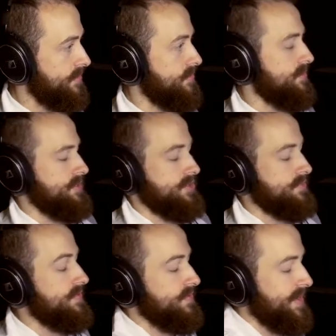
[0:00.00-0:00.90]

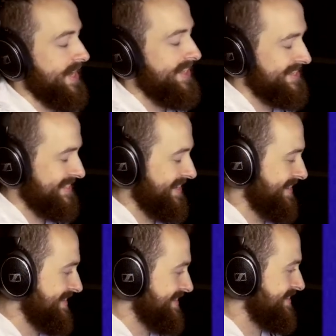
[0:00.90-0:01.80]

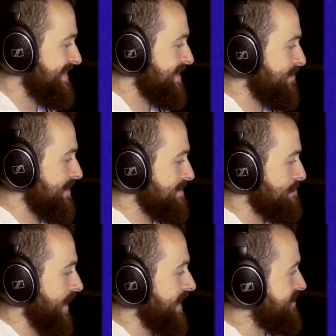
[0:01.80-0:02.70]
Why is the
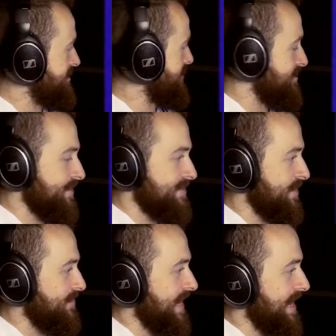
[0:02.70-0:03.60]
page turn noise
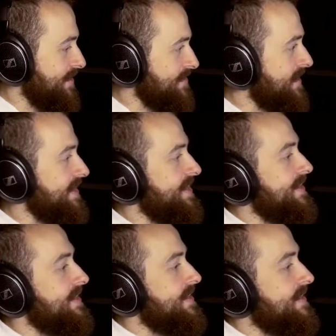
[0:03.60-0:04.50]
so loud?
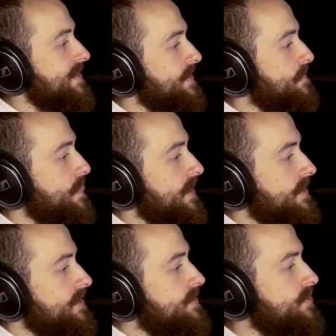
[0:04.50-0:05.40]
Uh,
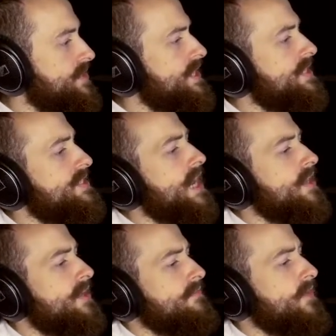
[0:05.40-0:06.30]
use the
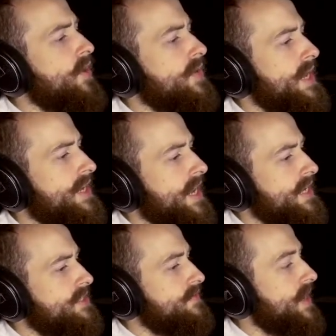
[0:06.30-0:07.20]
satellite phone in
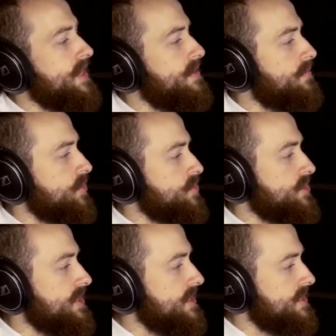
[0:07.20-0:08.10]
case of any
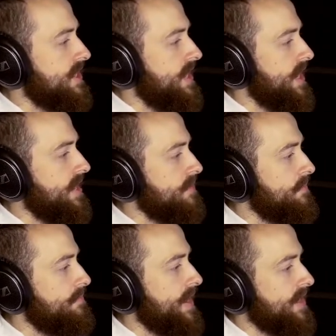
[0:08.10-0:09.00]
emergencies, and a
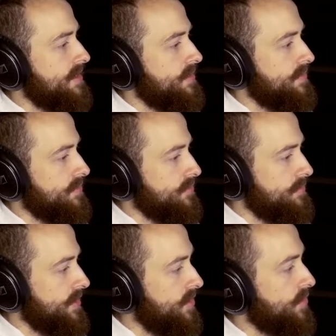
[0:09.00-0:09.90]
backup will
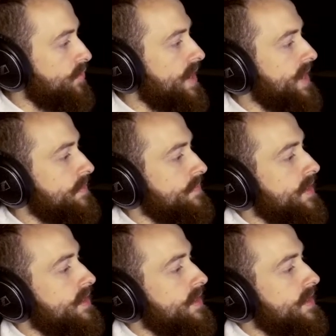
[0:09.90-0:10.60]
be on the way.